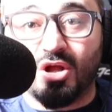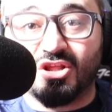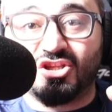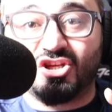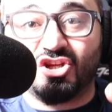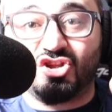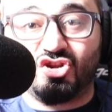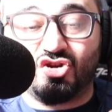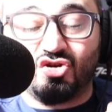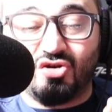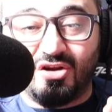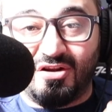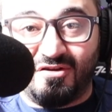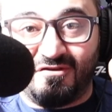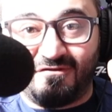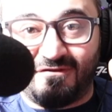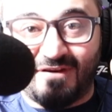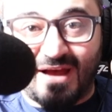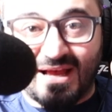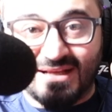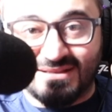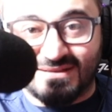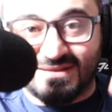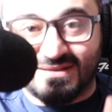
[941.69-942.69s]
wanted to
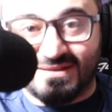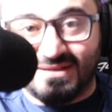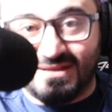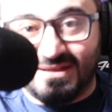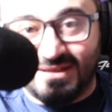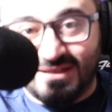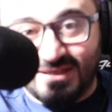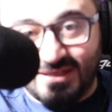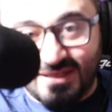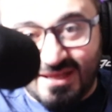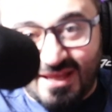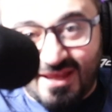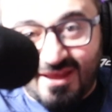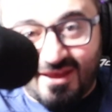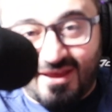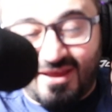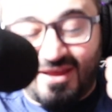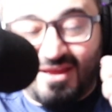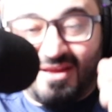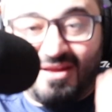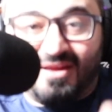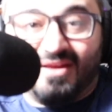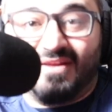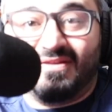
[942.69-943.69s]
invest
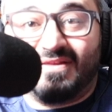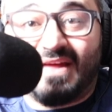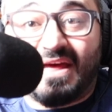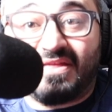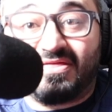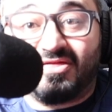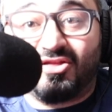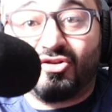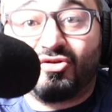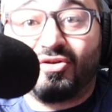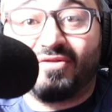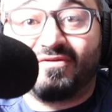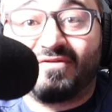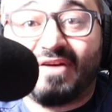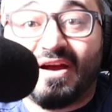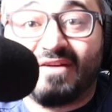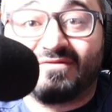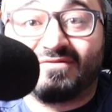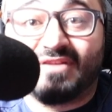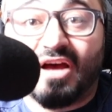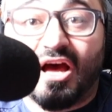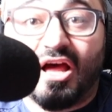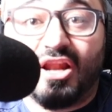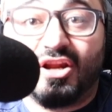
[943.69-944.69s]
that
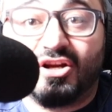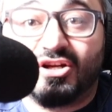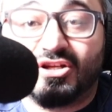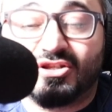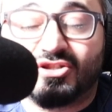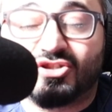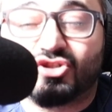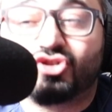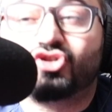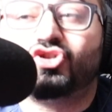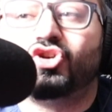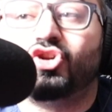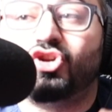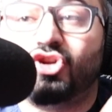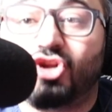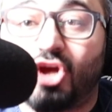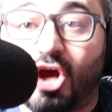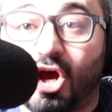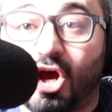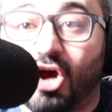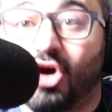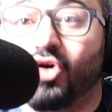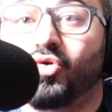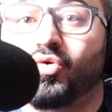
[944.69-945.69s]
$35 to
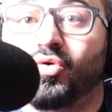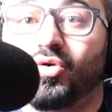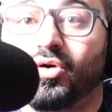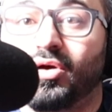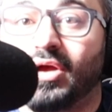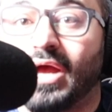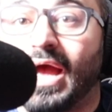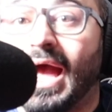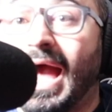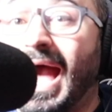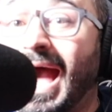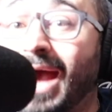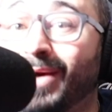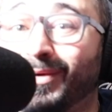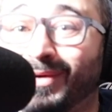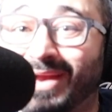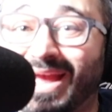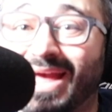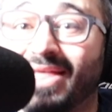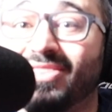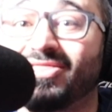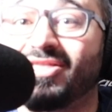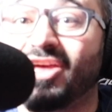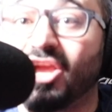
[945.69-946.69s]
know how
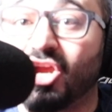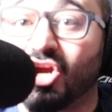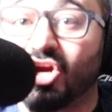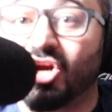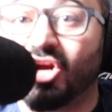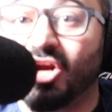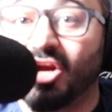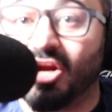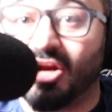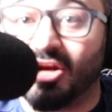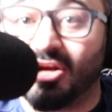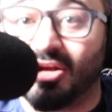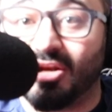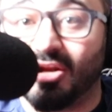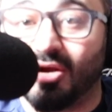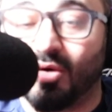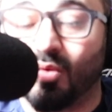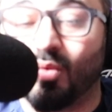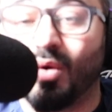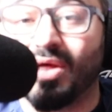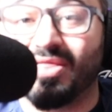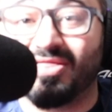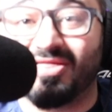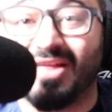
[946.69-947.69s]
can they earn
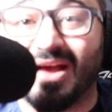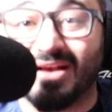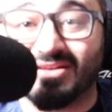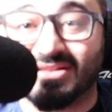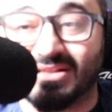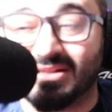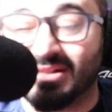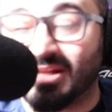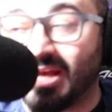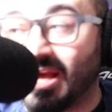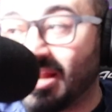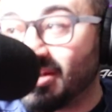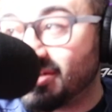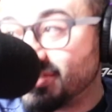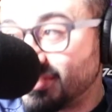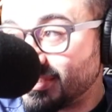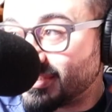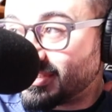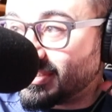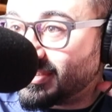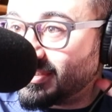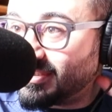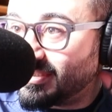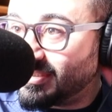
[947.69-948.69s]

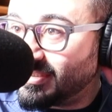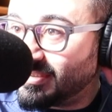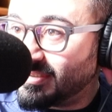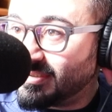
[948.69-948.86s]
$1,000.